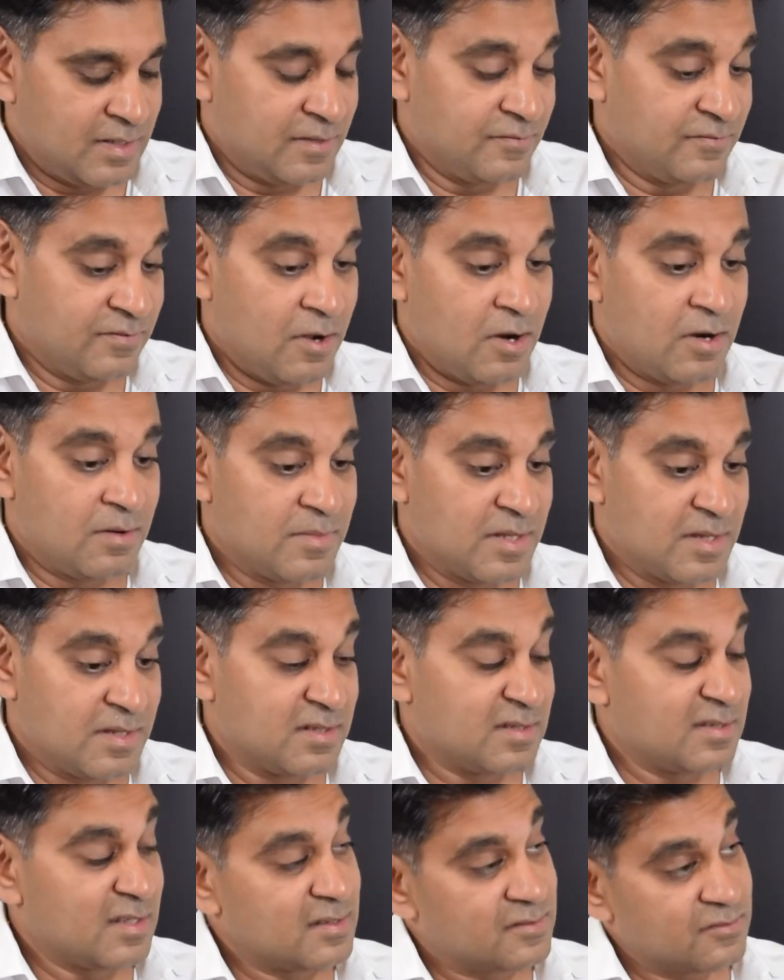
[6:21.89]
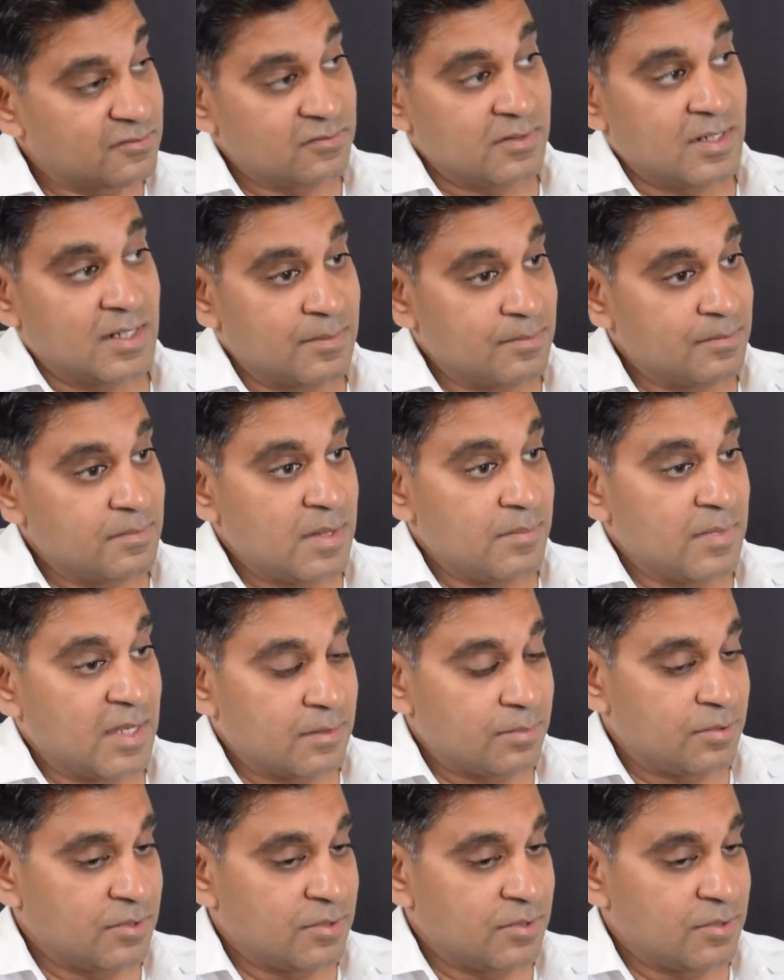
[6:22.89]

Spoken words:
an environment that doesn't really mimic